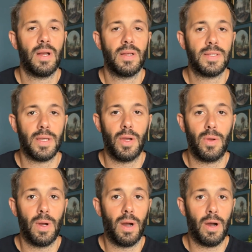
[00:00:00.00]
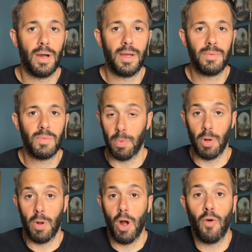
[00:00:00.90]
So I
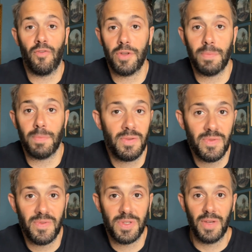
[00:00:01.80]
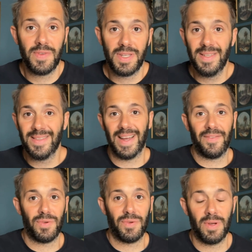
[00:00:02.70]
offered my services
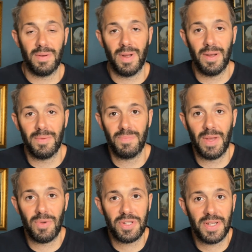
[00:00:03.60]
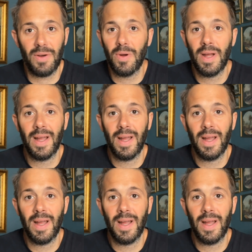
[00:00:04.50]
after they reached out,